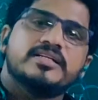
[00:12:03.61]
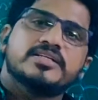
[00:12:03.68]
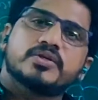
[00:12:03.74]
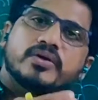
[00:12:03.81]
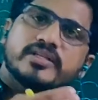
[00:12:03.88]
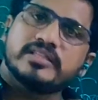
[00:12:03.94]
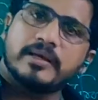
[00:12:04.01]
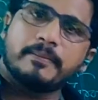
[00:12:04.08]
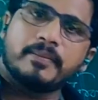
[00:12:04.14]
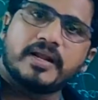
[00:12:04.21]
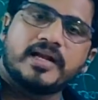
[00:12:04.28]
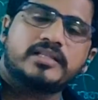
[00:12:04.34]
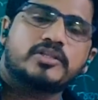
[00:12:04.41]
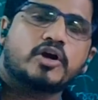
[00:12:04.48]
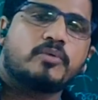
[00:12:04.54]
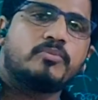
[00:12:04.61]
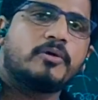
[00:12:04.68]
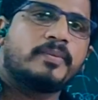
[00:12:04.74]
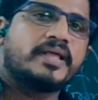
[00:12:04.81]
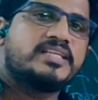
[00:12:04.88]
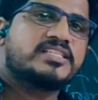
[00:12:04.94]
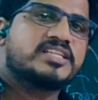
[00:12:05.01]
So in the blood,
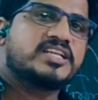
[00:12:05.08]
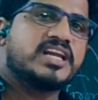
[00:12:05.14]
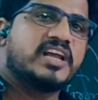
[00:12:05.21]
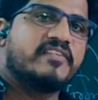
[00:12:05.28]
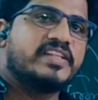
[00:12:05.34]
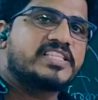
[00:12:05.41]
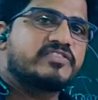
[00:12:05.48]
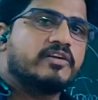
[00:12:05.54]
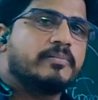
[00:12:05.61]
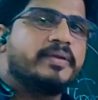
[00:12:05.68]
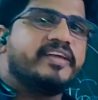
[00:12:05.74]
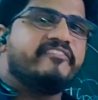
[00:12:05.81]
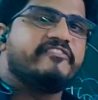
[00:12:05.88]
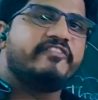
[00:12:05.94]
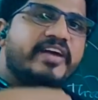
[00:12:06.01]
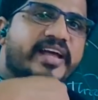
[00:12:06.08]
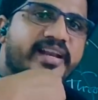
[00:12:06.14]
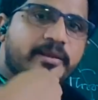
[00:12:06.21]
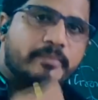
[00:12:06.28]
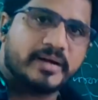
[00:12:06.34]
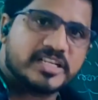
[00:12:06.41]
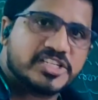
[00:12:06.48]
thromboplastin levels will be
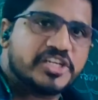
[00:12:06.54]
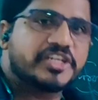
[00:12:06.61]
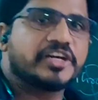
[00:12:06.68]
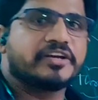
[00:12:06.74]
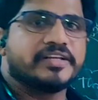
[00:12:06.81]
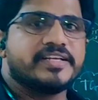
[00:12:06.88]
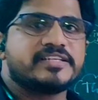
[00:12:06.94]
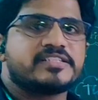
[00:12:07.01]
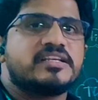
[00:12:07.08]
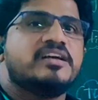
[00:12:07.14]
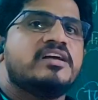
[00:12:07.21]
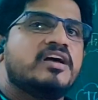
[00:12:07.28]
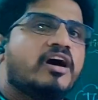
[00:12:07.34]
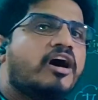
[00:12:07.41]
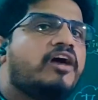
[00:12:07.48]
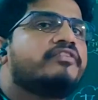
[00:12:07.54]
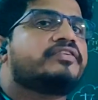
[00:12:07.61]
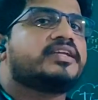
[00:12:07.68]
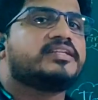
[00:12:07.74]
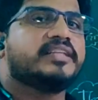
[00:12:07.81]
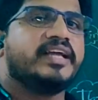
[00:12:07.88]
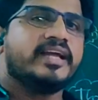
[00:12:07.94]
very much increased
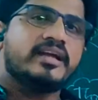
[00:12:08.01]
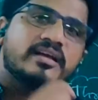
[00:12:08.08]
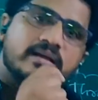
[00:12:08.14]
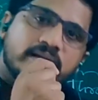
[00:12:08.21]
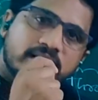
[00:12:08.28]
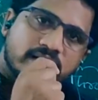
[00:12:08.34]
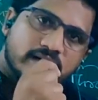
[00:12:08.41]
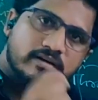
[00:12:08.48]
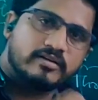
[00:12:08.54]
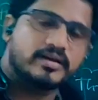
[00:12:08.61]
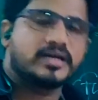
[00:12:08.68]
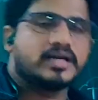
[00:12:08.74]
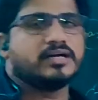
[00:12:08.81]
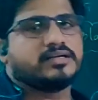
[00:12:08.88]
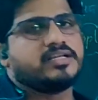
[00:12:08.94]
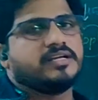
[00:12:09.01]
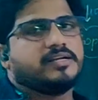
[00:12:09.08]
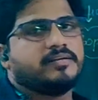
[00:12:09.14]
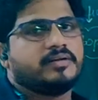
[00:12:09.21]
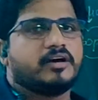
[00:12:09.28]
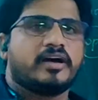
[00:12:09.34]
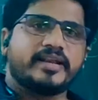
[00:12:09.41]
after the cut
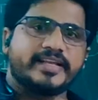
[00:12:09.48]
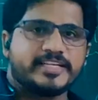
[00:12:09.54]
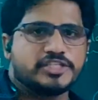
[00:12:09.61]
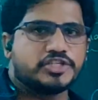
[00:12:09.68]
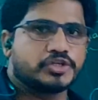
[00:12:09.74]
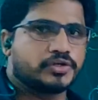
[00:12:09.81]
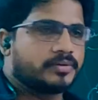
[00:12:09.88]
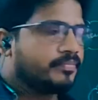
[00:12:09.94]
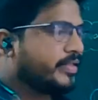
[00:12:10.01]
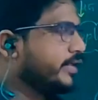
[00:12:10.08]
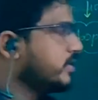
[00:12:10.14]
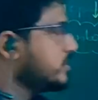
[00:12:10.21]
or injury.